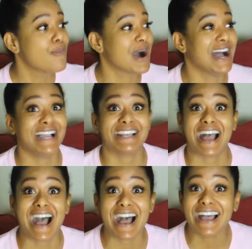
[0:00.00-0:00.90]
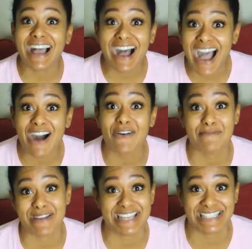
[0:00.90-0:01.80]
But how
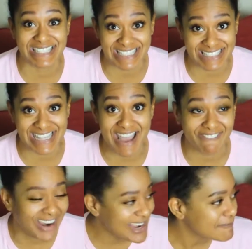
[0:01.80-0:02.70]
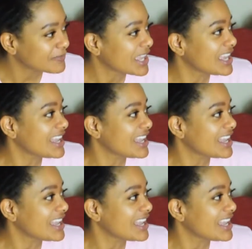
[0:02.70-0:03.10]
amazing is that, right?